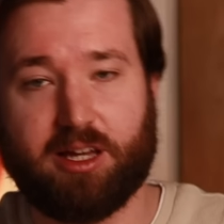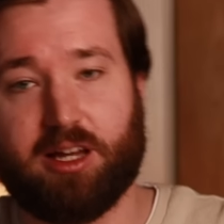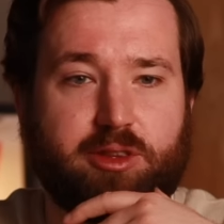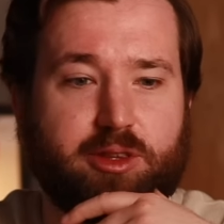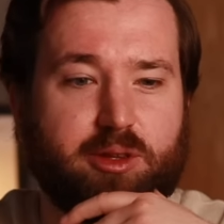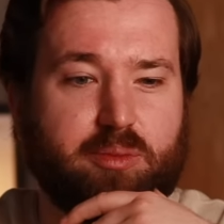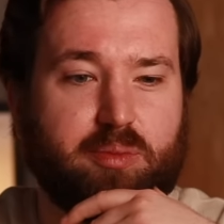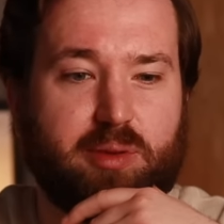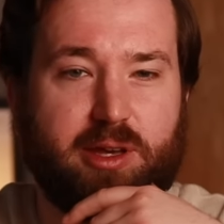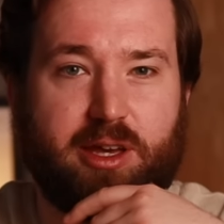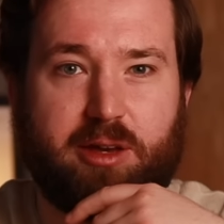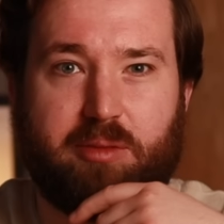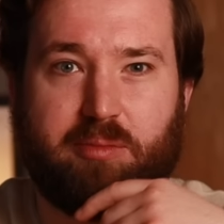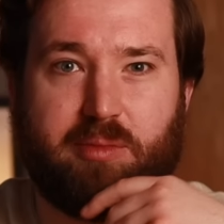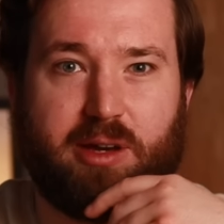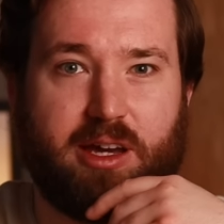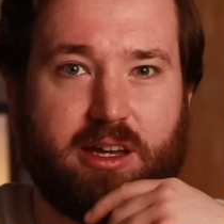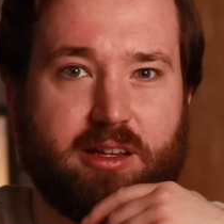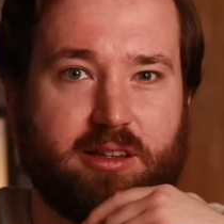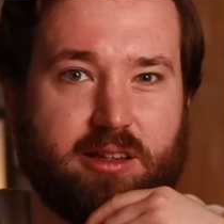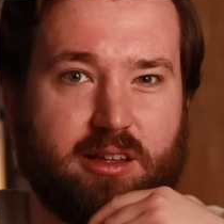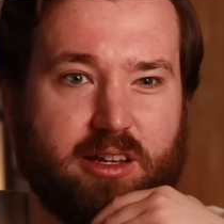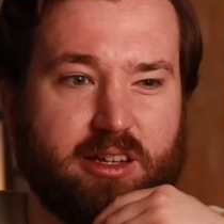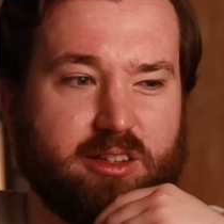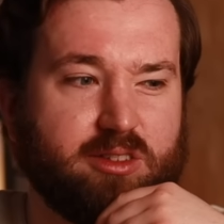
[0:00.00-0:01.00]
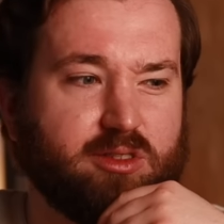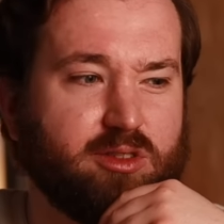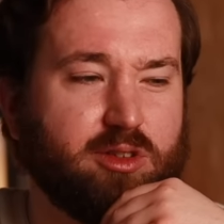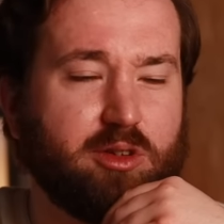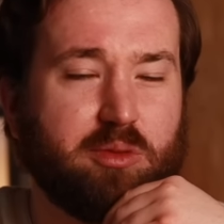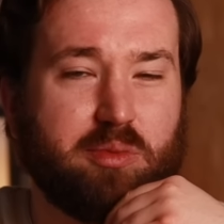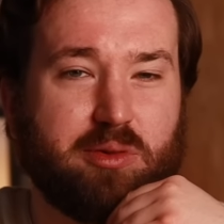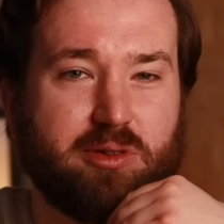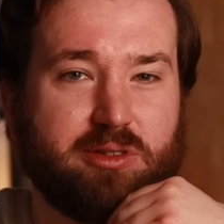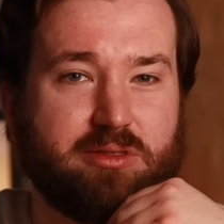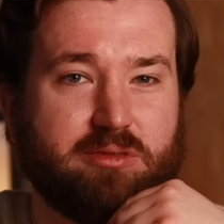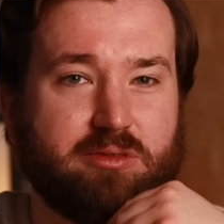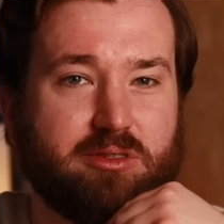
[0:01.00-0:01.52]
The PM made like
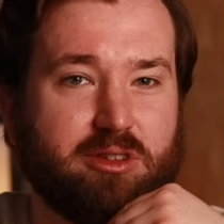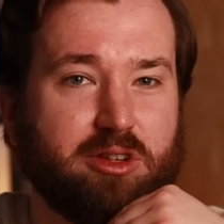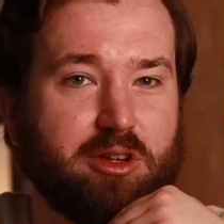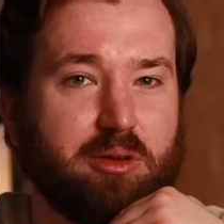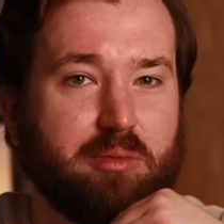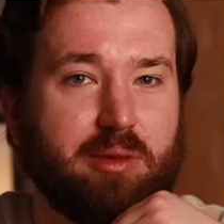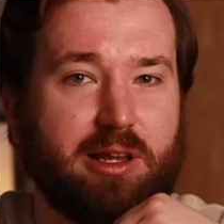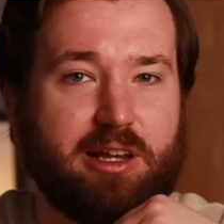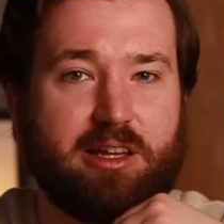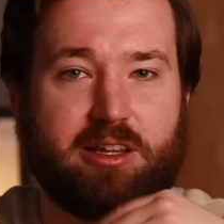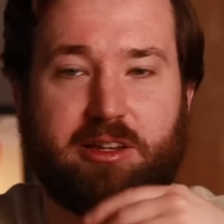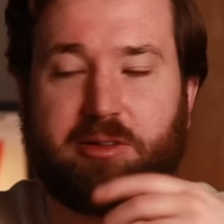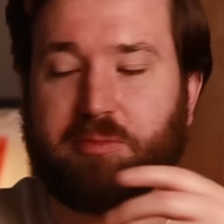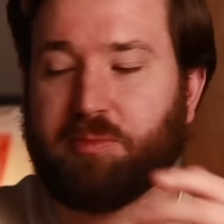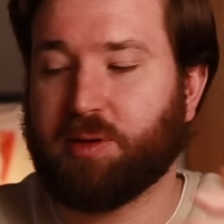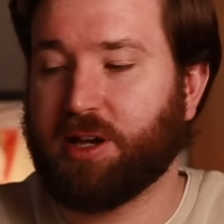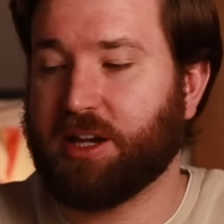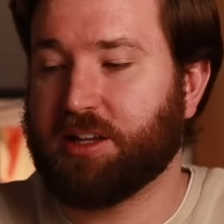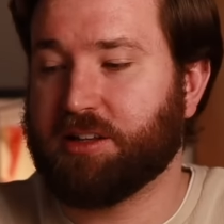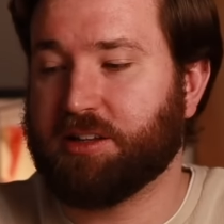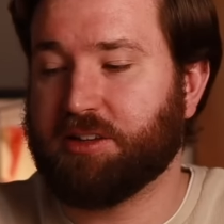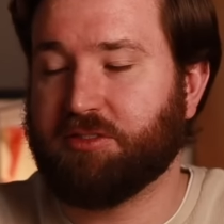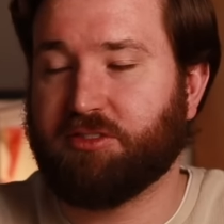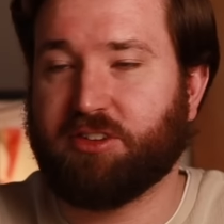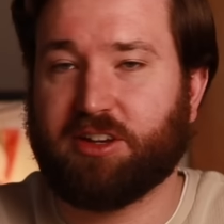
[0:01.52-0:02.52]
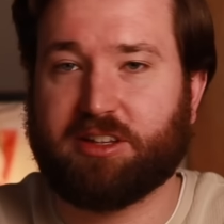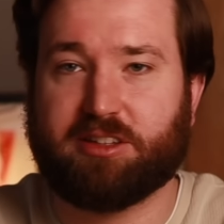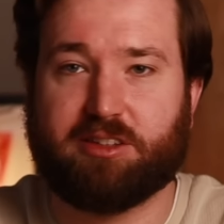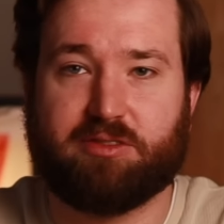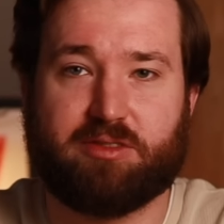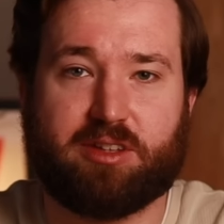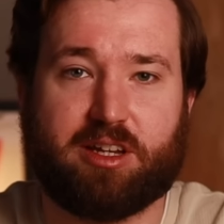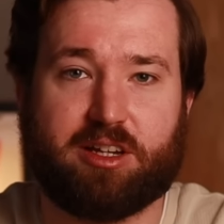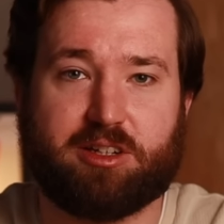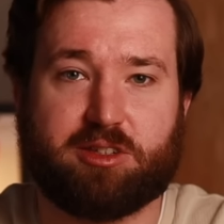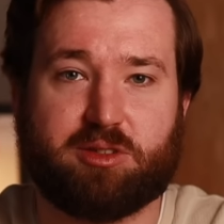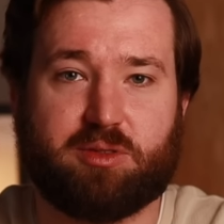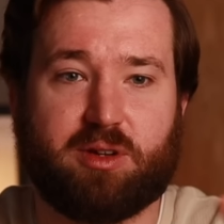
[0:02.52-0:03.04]
2.2 million and paid an effective
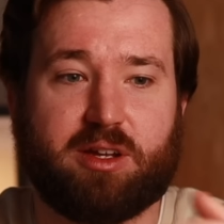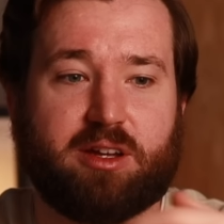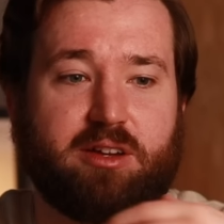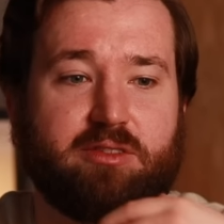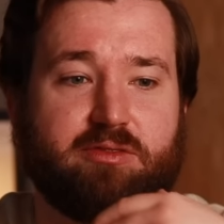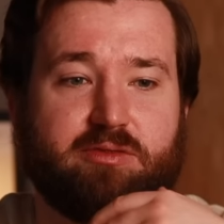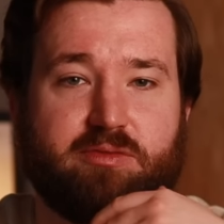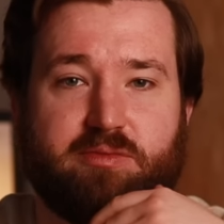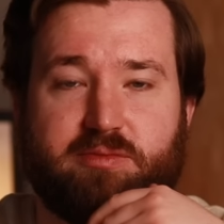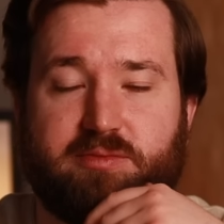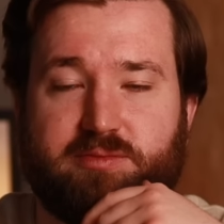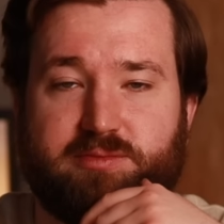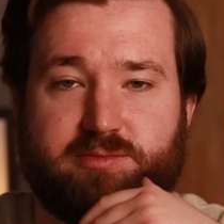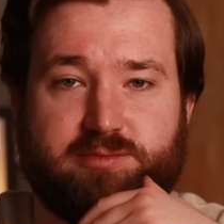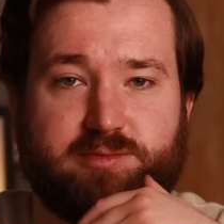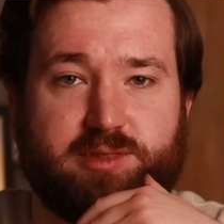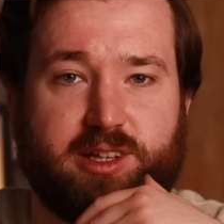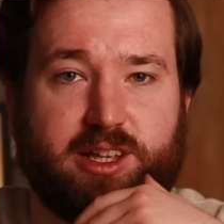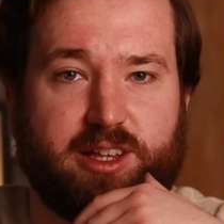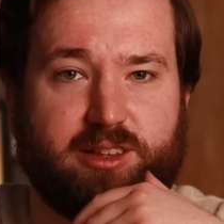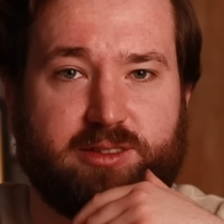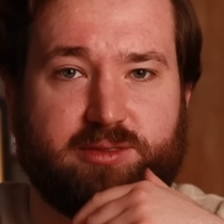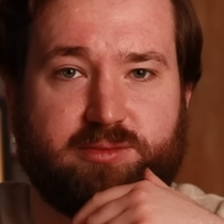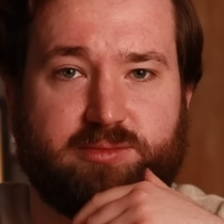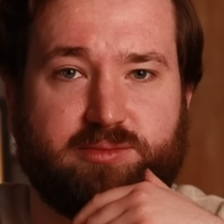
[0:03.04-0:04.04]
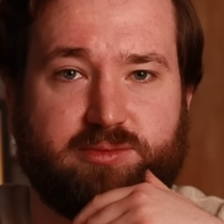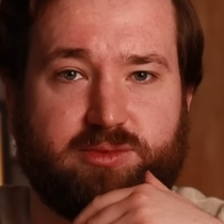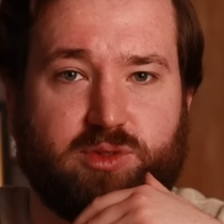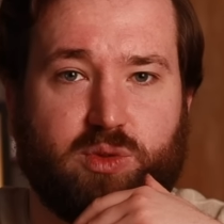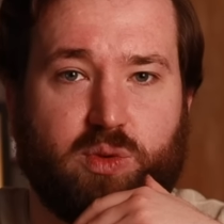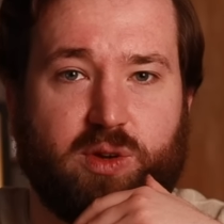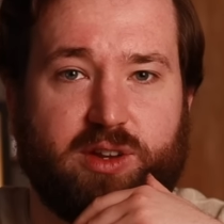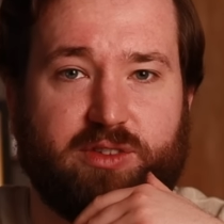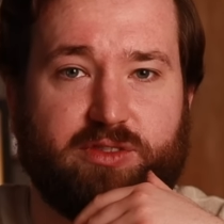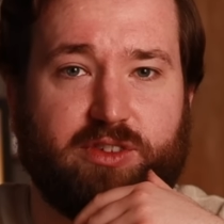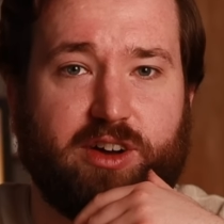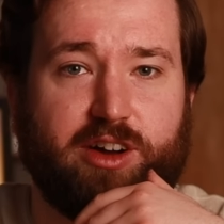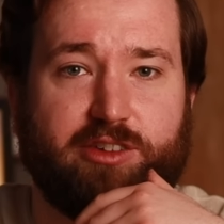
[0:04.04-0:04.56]
tax rate of like
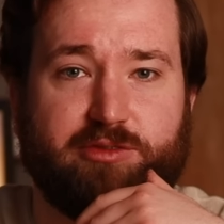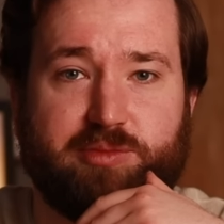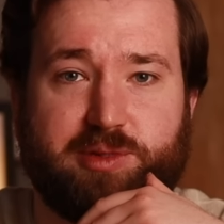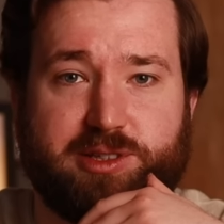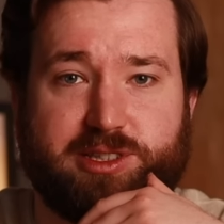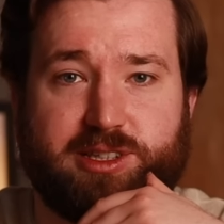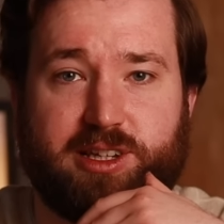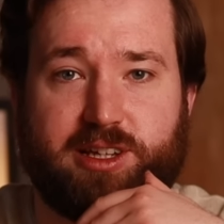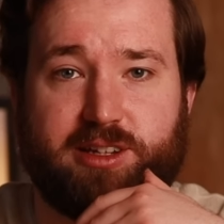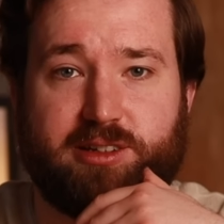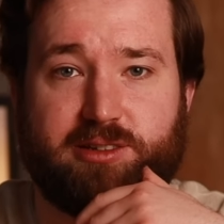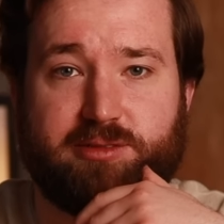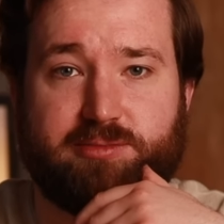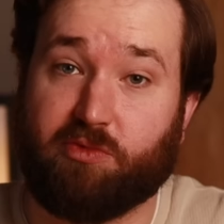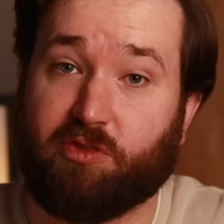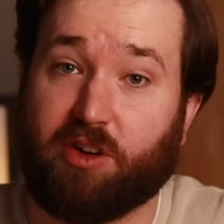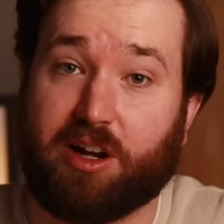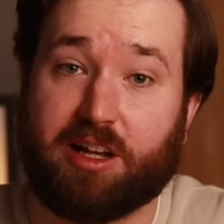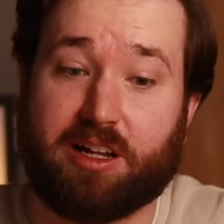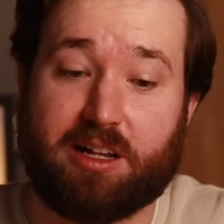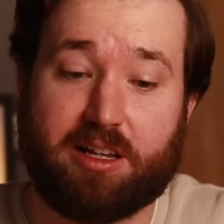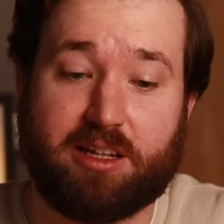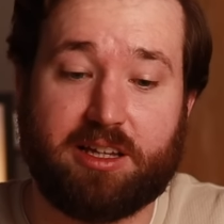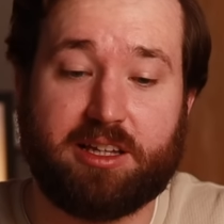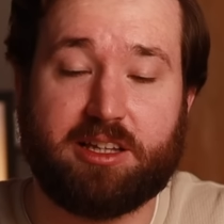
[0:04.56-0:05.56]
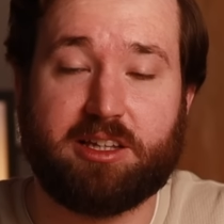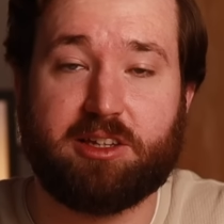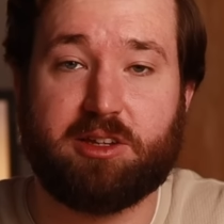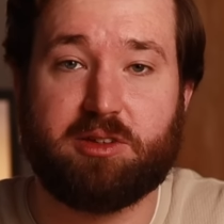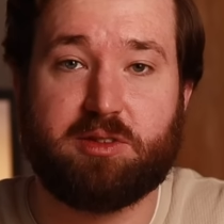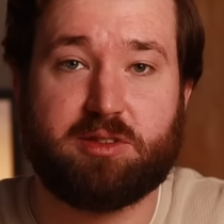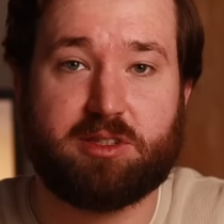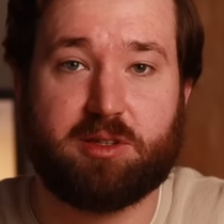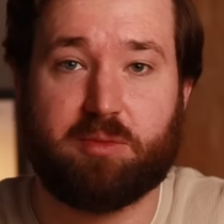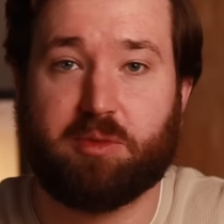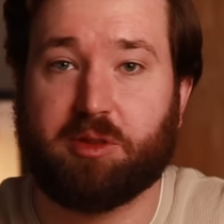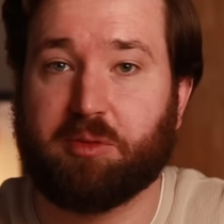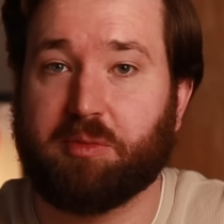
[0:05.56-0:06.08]
25%. Frankly, he
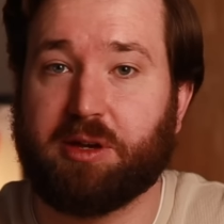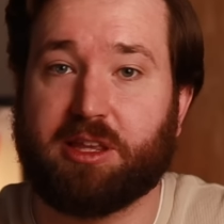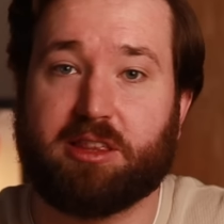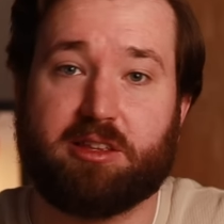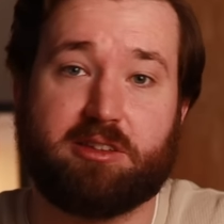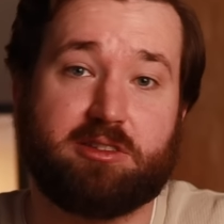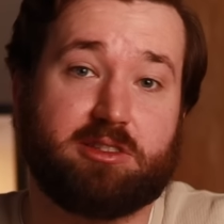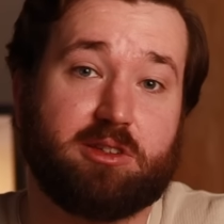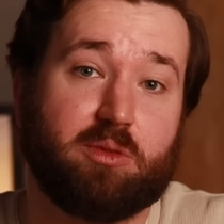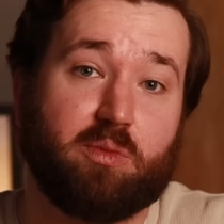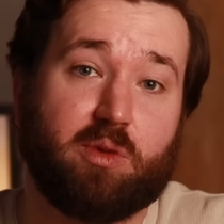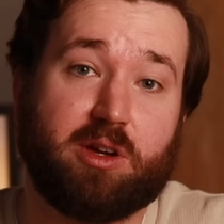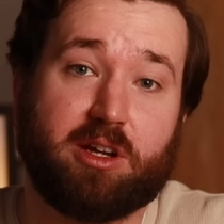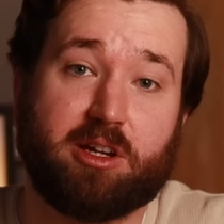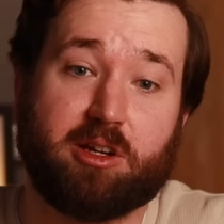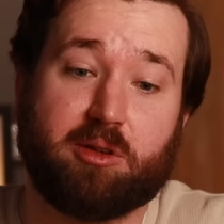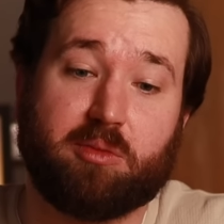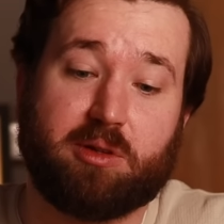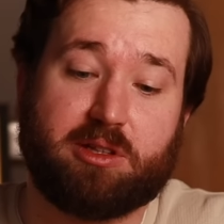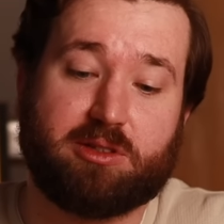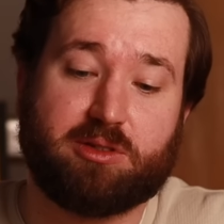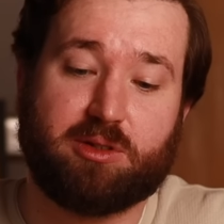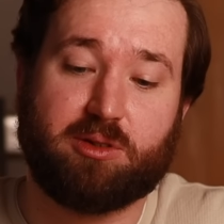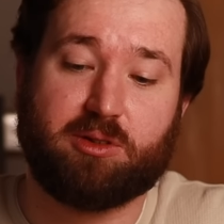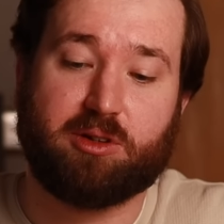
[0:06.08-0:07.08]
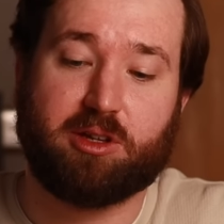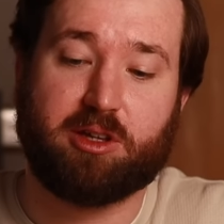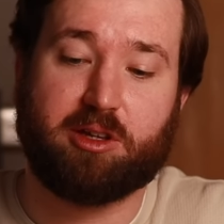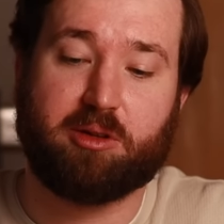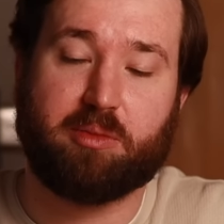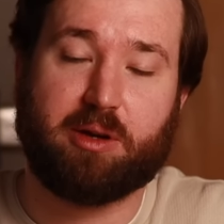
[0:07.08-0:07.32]
used some of the methods that we're going to be talking